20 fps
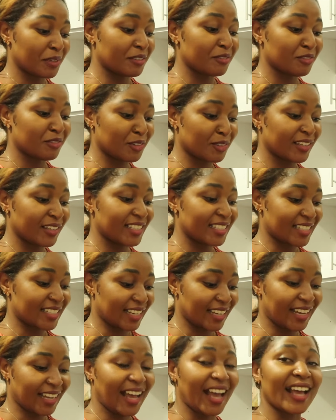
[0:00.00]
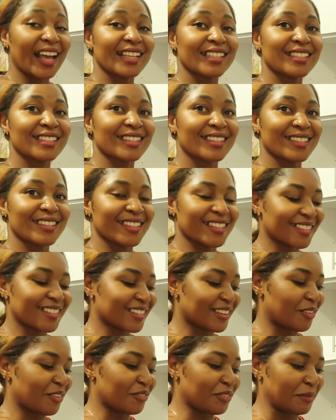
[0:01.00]
influencer has this
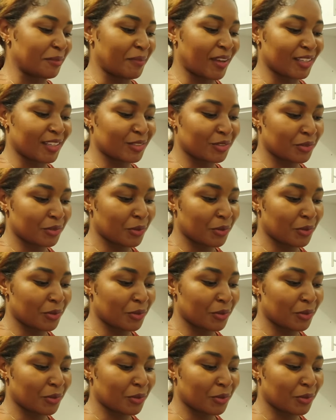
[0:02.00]
coffee mug.